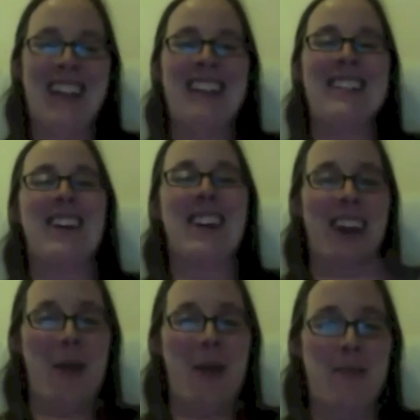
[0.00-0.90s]
dark
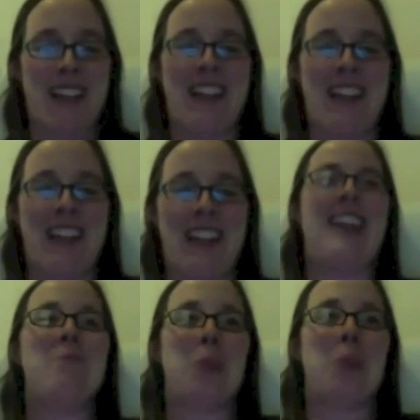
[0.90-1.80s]
optically,
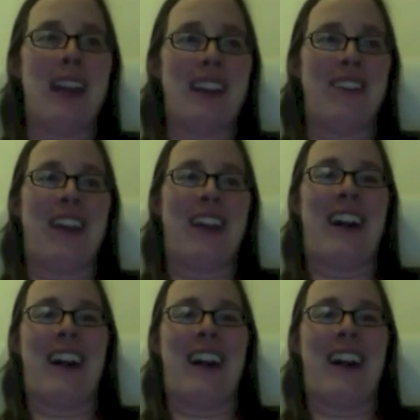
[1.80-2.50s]
bright in radar.